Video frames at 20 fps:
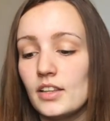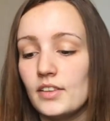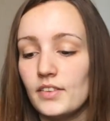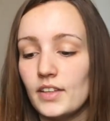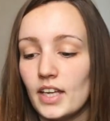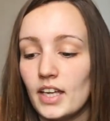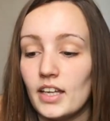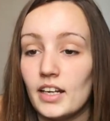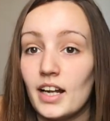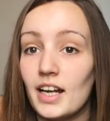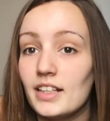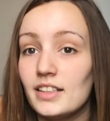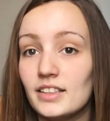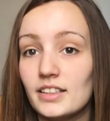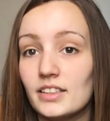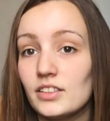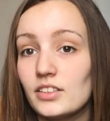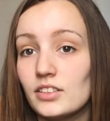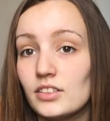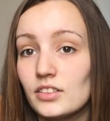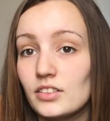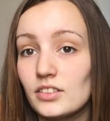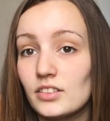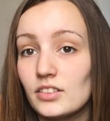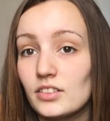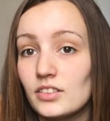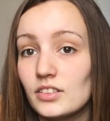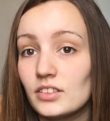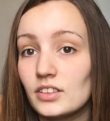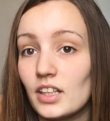that I didn't
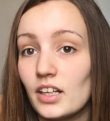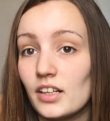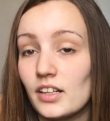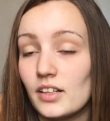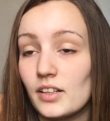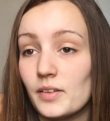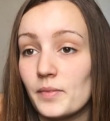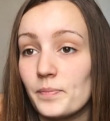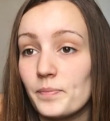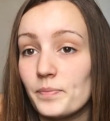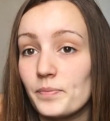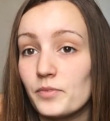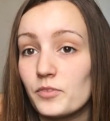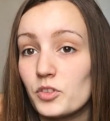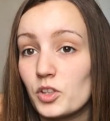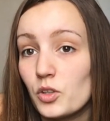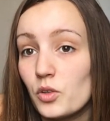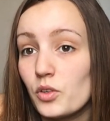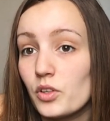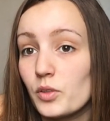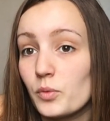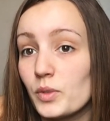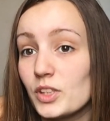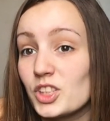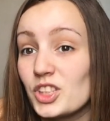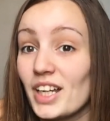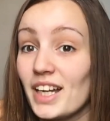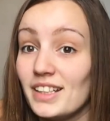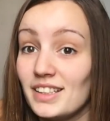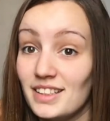uh, record,
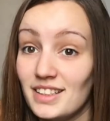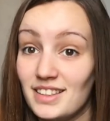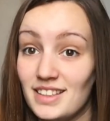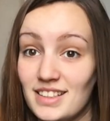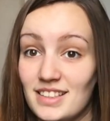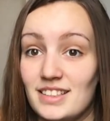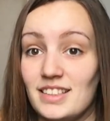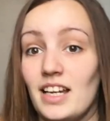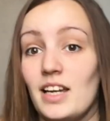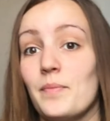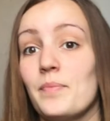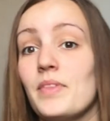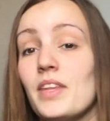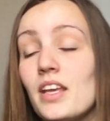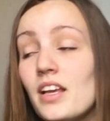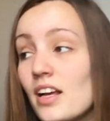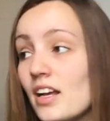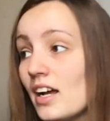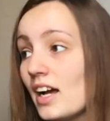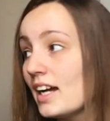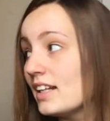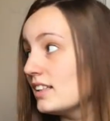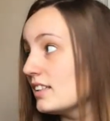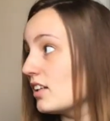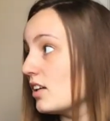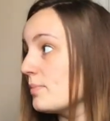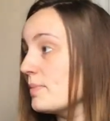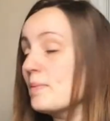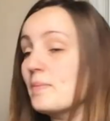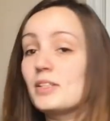which I did this time. I did
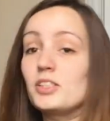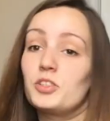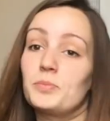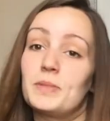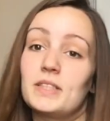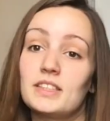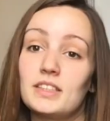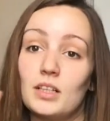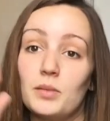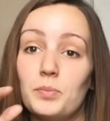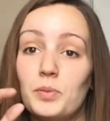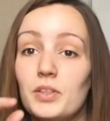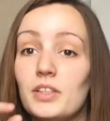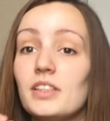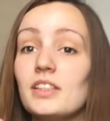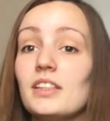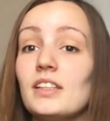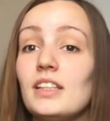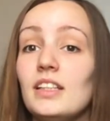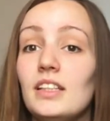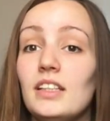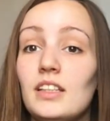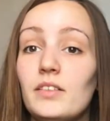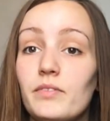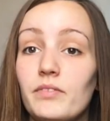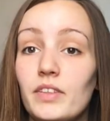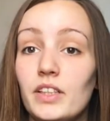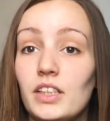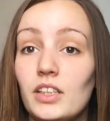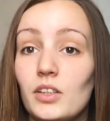all my measurements. I'll put the
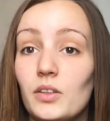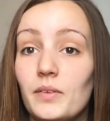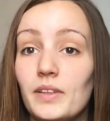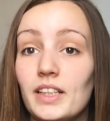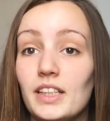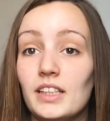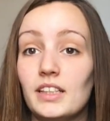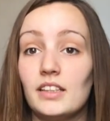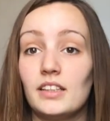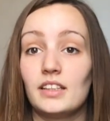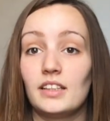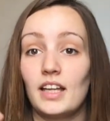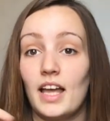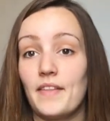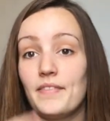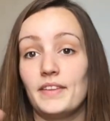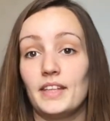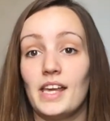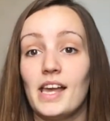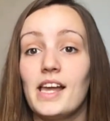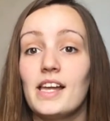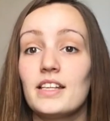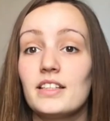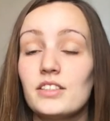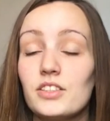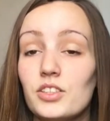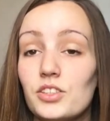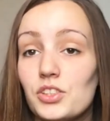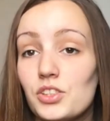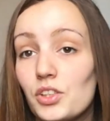video in at the
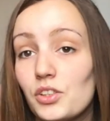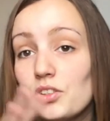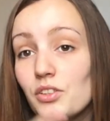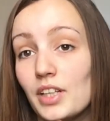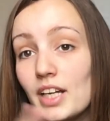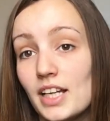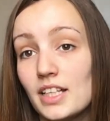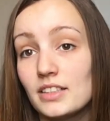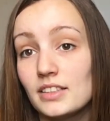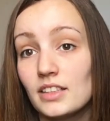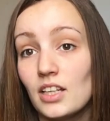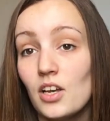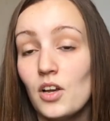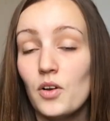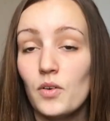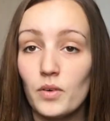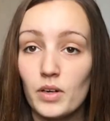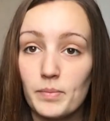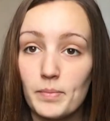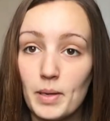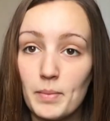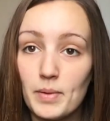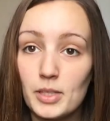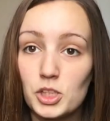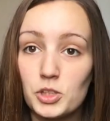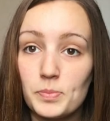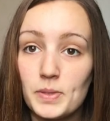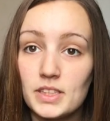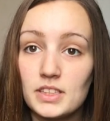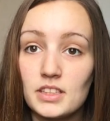end to show you guys what my
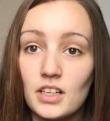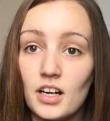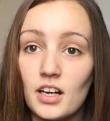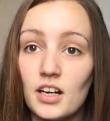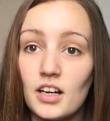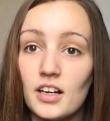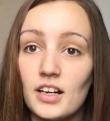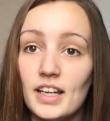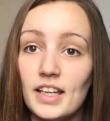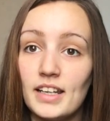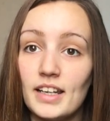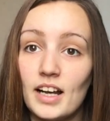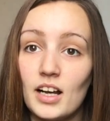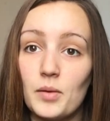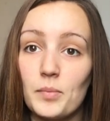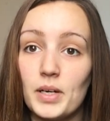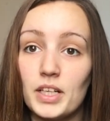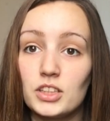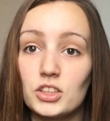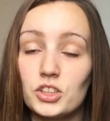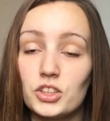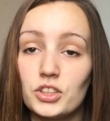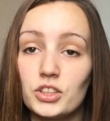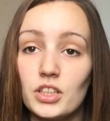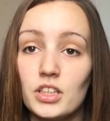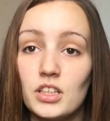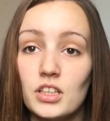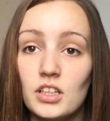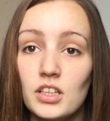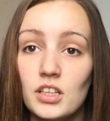measurements are and how much
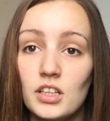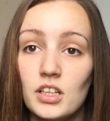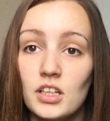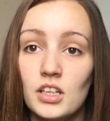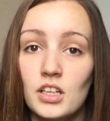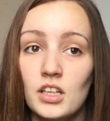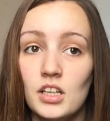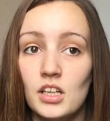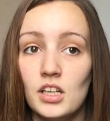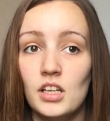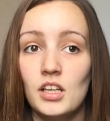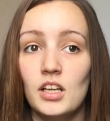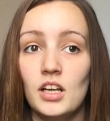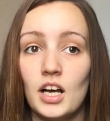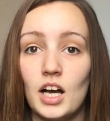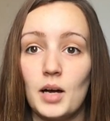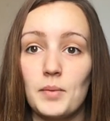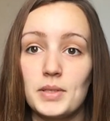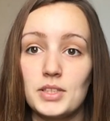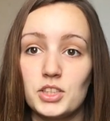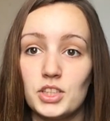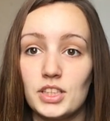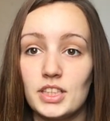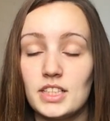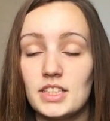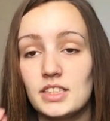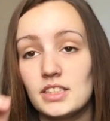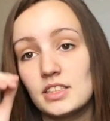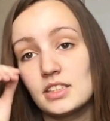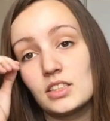how much it
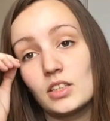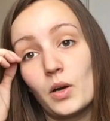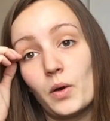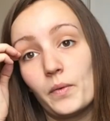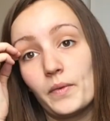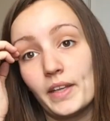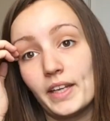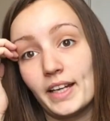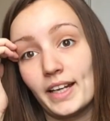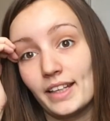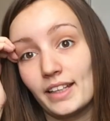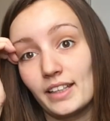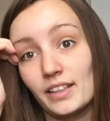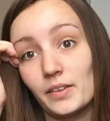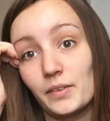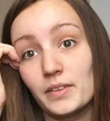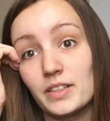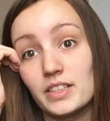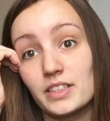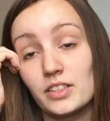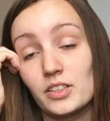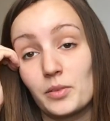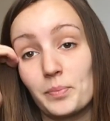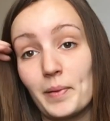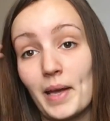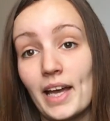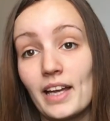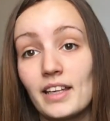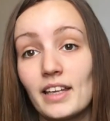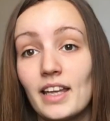is so then I can always look
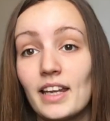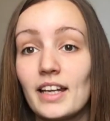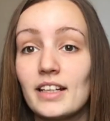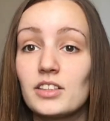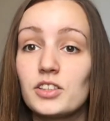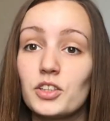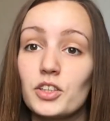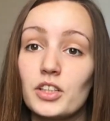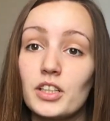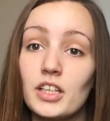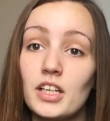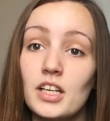back. And I took